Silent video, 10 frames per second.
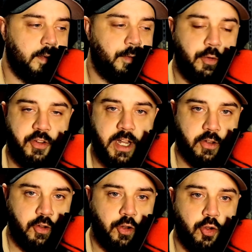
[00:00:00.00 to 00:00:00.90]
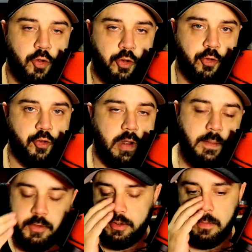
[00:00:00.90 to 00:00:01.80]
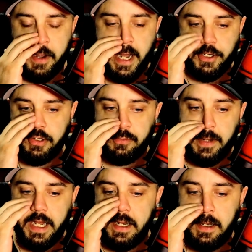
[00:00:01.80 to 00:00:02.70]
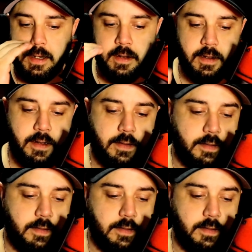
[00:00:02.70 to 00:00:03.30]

if you stick to your your dreams and your passions, man, uh,